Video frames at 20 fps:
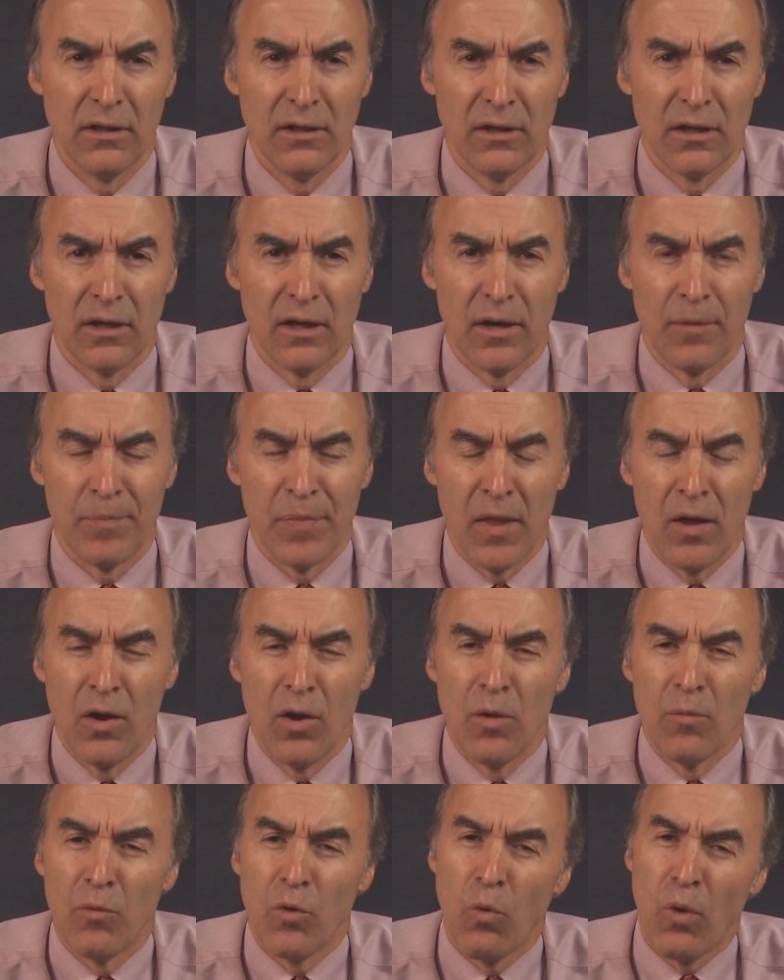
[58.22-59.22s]

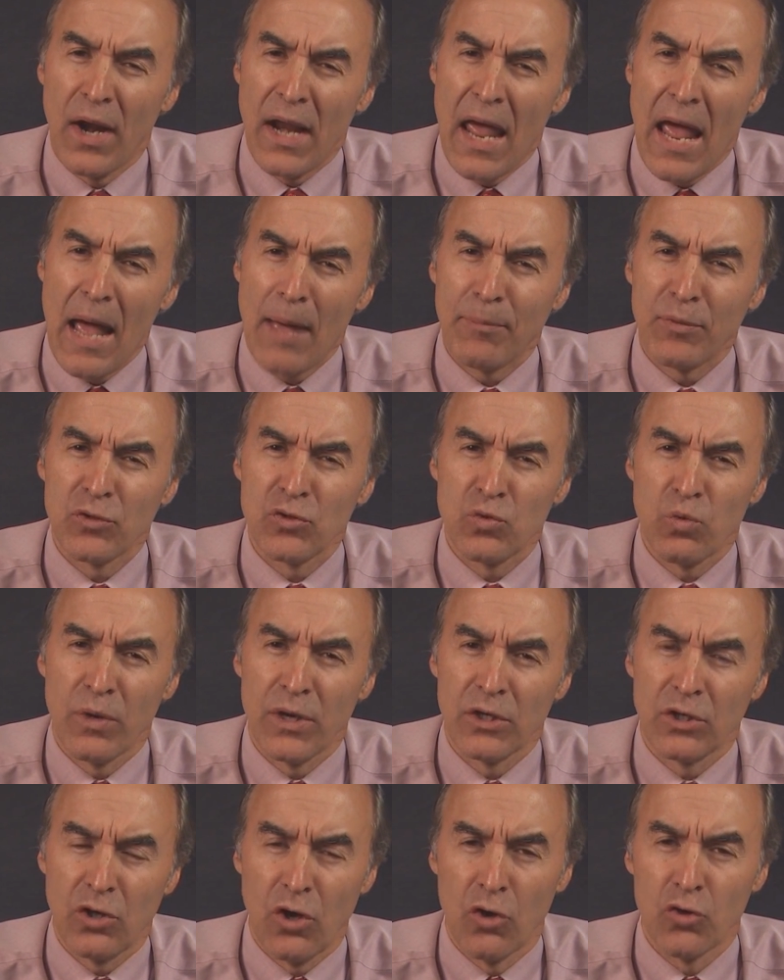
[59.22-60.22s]
But what happens when
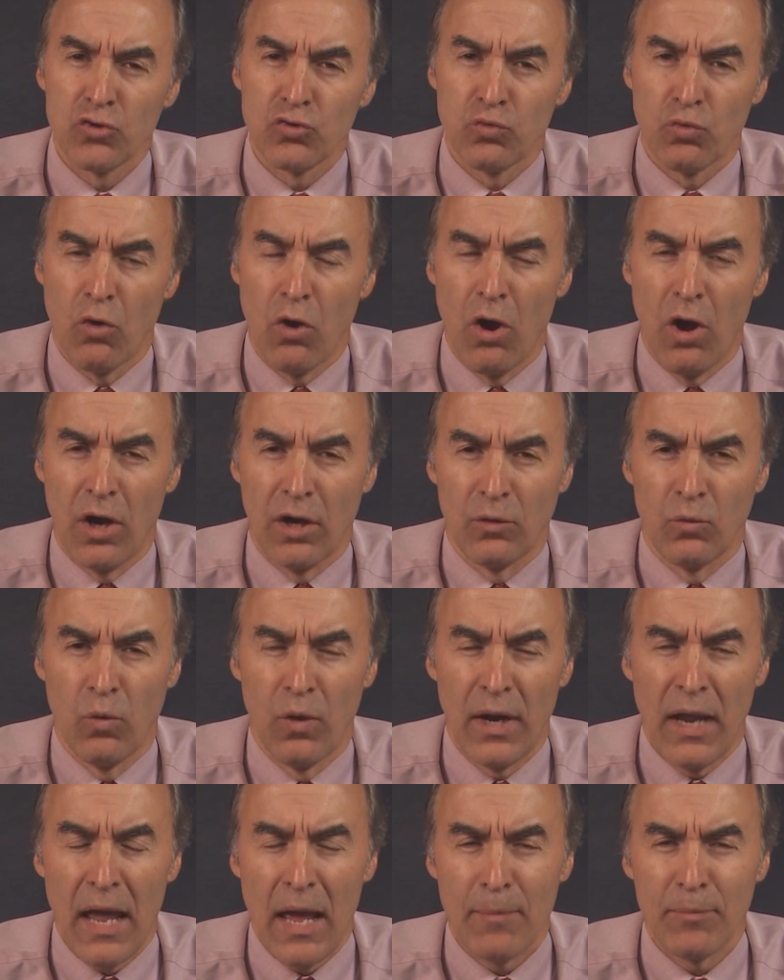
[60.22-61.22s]
it goes wrong? What
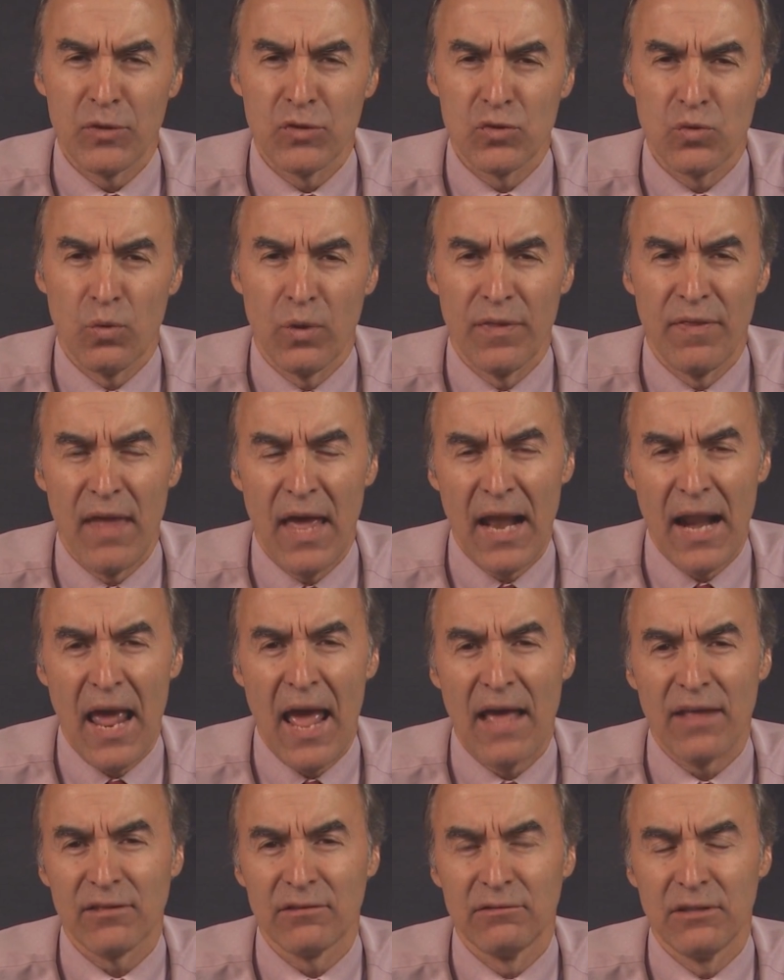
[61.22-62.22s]
happens when that
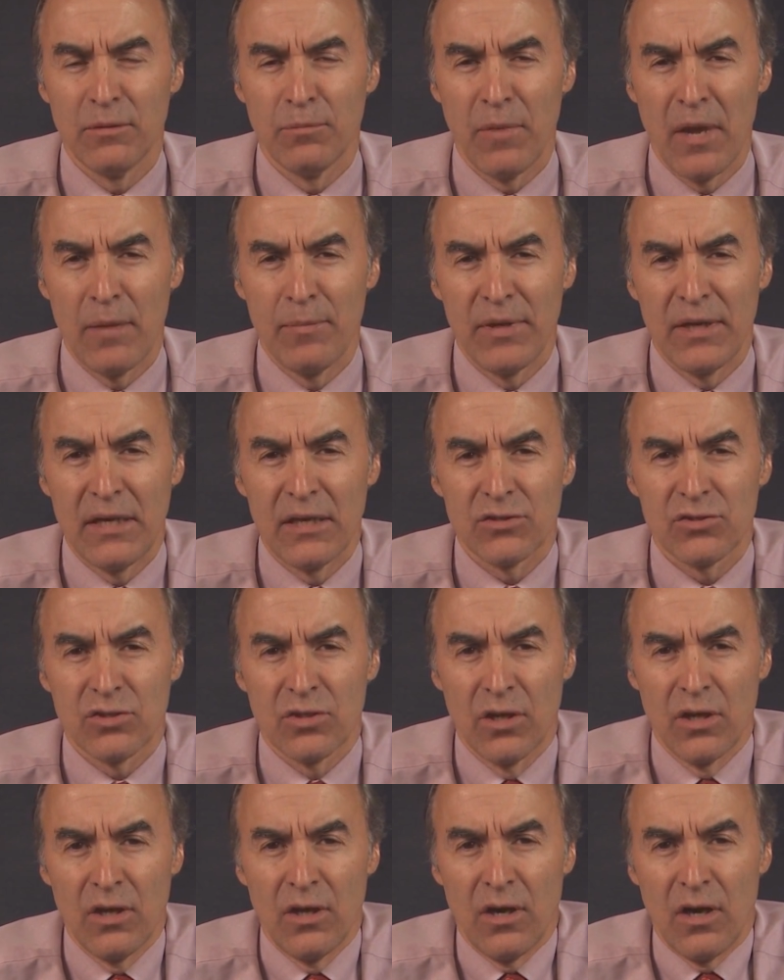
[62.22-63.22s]
athlete maybe gets
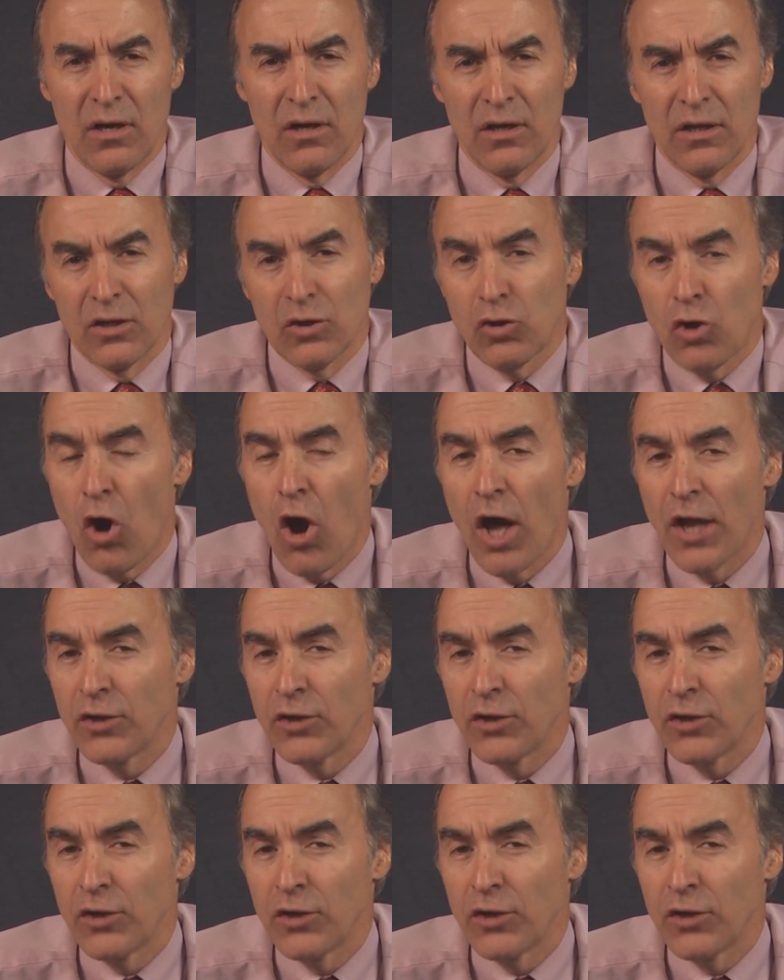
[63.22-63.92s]
caught